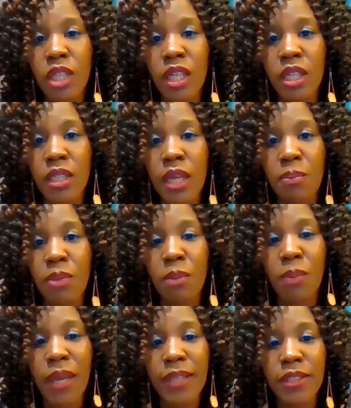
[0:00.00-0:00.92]
taken up
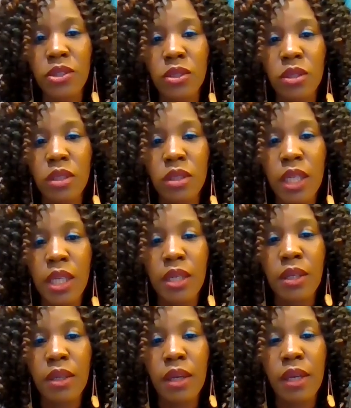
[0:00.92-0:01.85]
the mantle
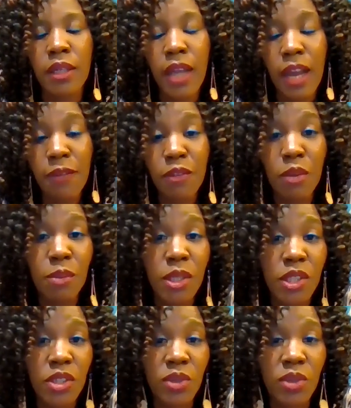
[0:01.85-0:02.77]
and have
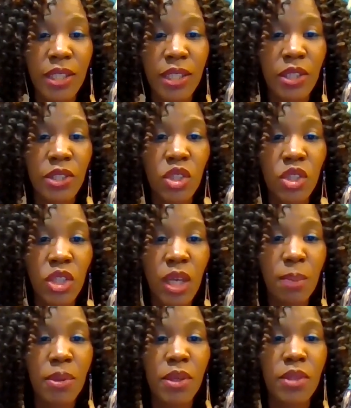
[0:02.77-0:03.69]
committed to acting as
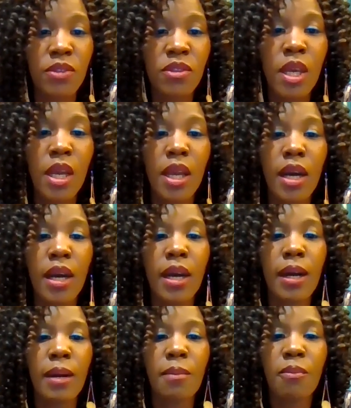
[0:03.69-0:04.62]
champions
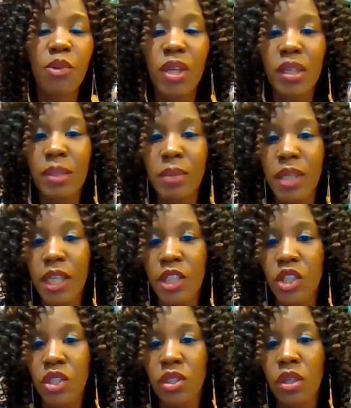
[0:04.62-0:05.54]
for the
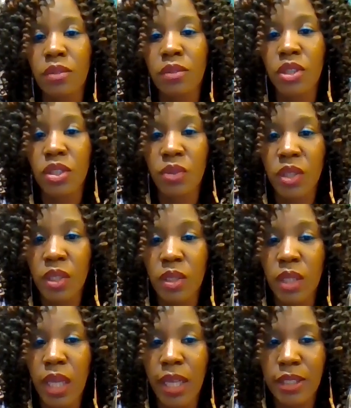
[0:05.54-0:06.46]
elimination of
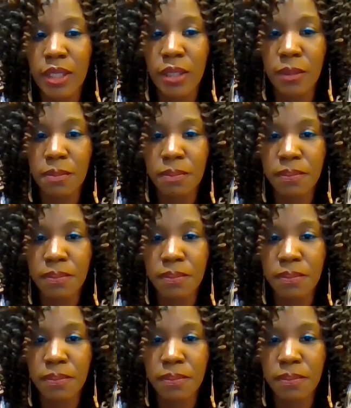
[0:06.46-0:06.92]
cervical cancer.